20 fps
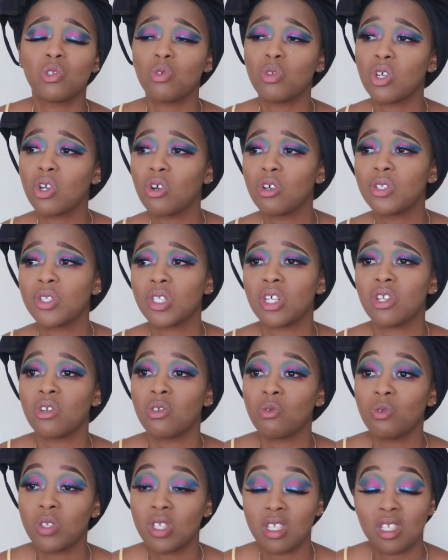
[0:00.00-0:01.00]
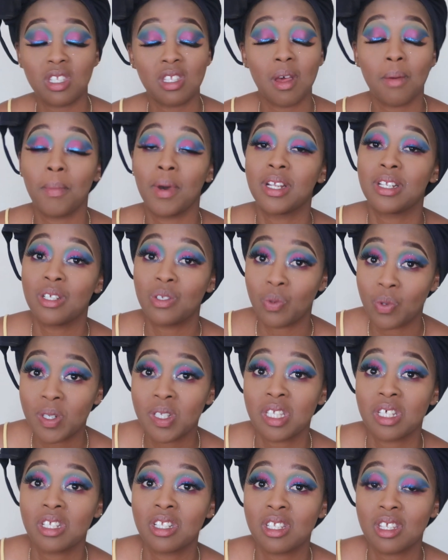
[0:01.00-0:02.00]
unicorns and roses, but it
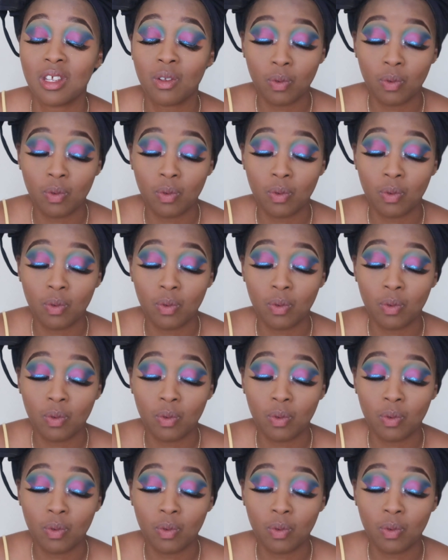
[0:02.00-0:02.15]
wasn't.